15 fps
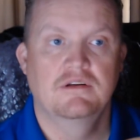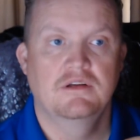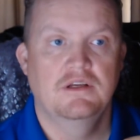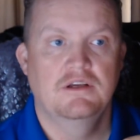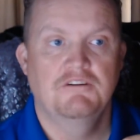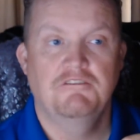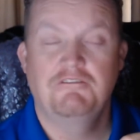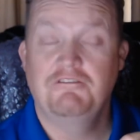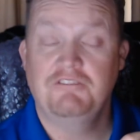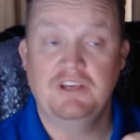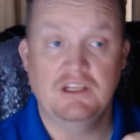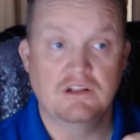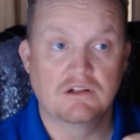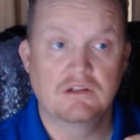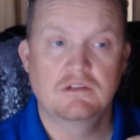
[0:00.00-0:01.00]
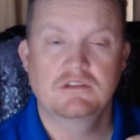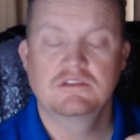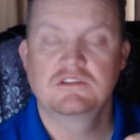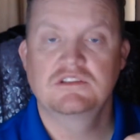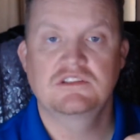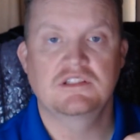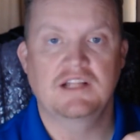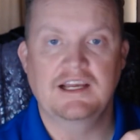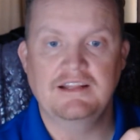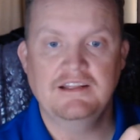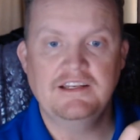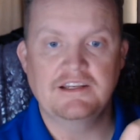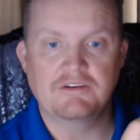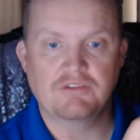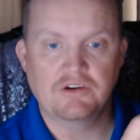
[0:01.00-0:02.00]
feel slightly
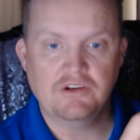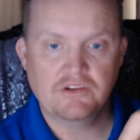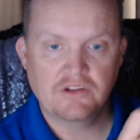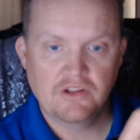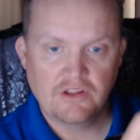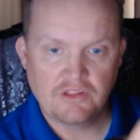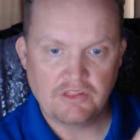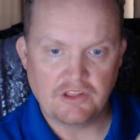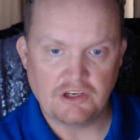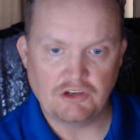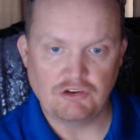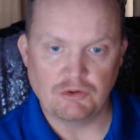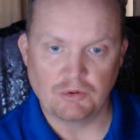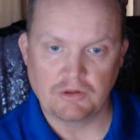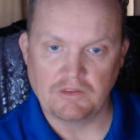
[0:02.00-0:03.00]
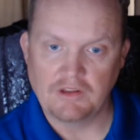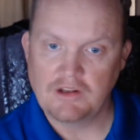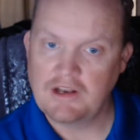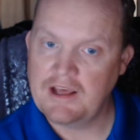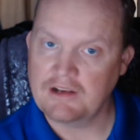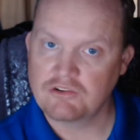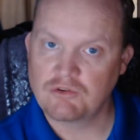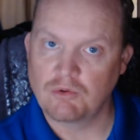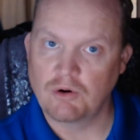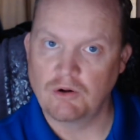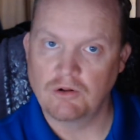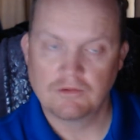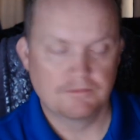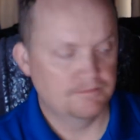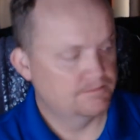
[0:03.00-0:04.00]
different than you do in the next role.
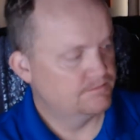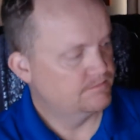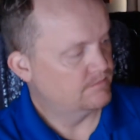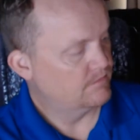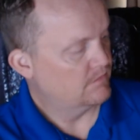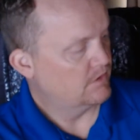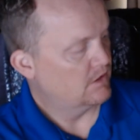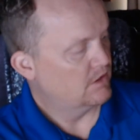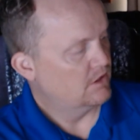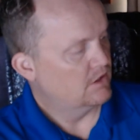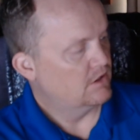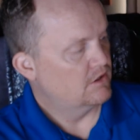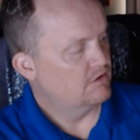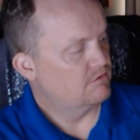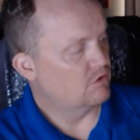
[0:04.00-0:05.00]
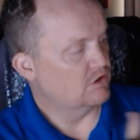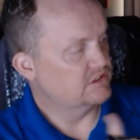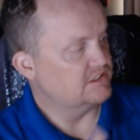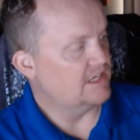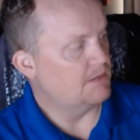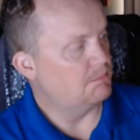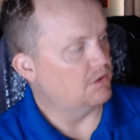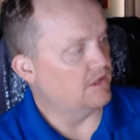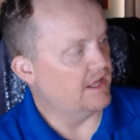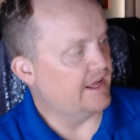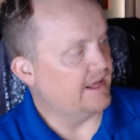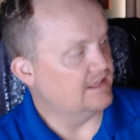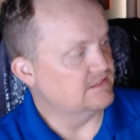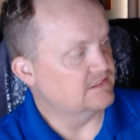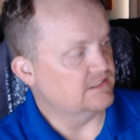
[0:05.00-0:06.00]
For example,
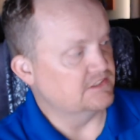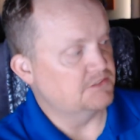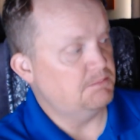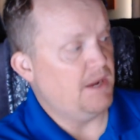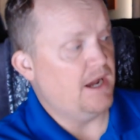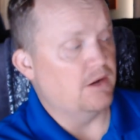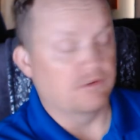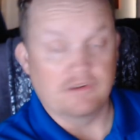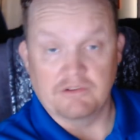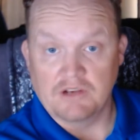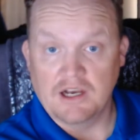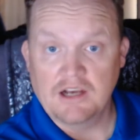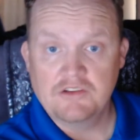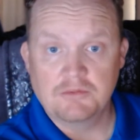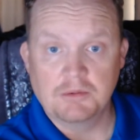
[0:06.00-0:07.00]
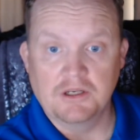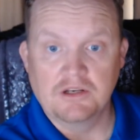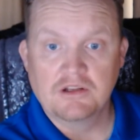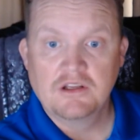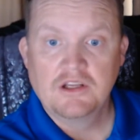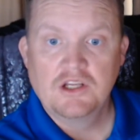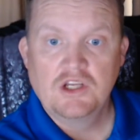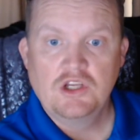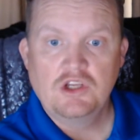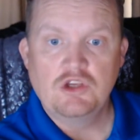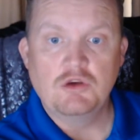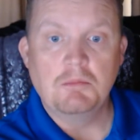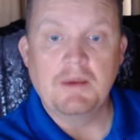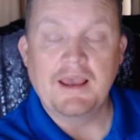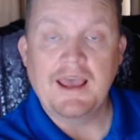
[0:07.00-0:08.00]
as a spouse, as a husband, you
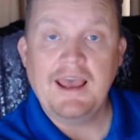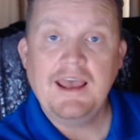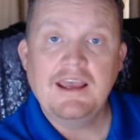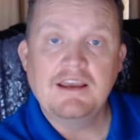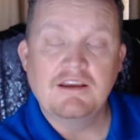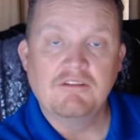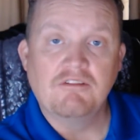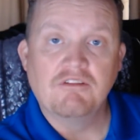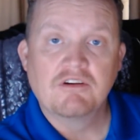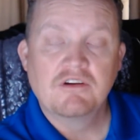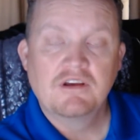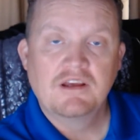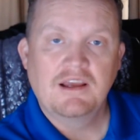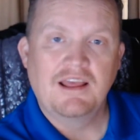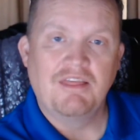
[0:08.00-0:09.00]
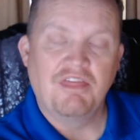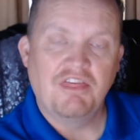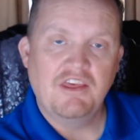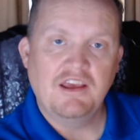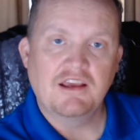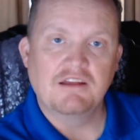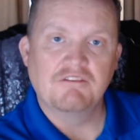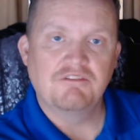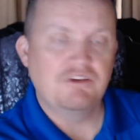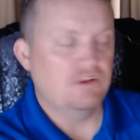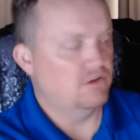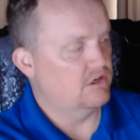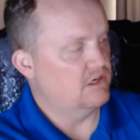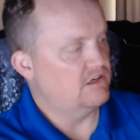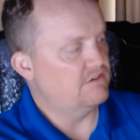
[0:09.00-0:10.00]
behave and think and feel
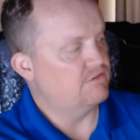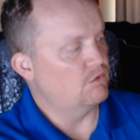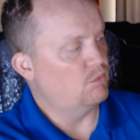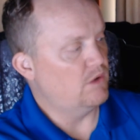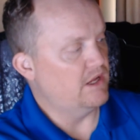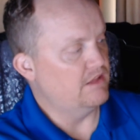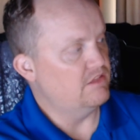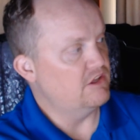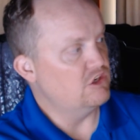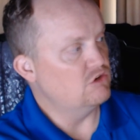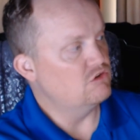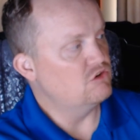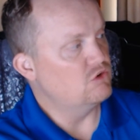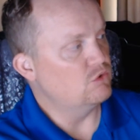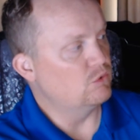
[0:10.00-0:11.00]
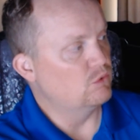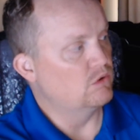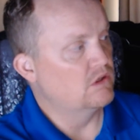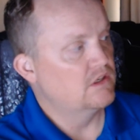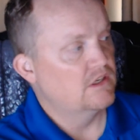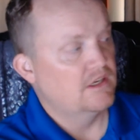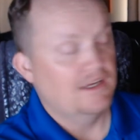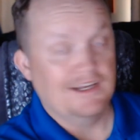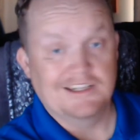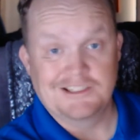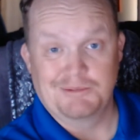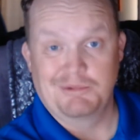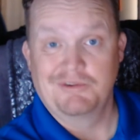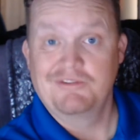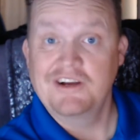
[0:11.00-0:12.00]
in a different way than you do as a
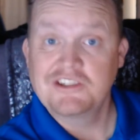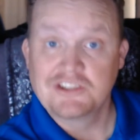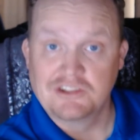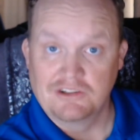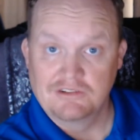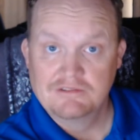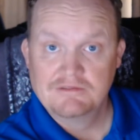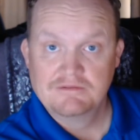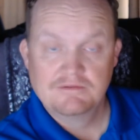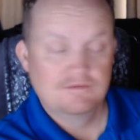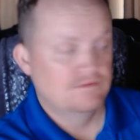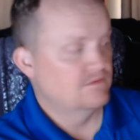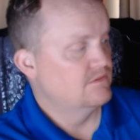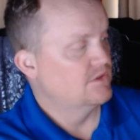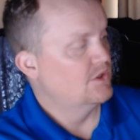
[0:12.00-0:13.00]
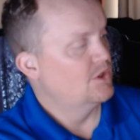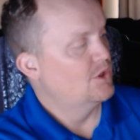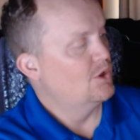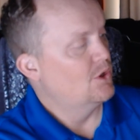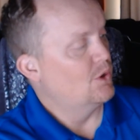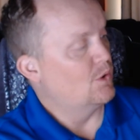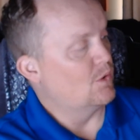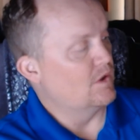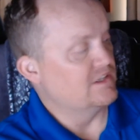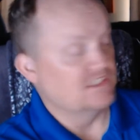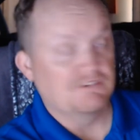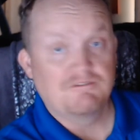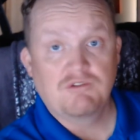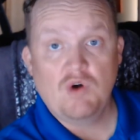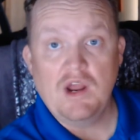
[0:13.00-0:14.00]
professional, or as a
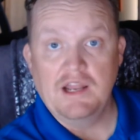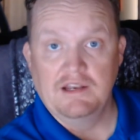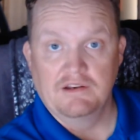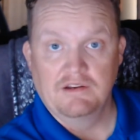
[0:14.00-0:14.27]
friend,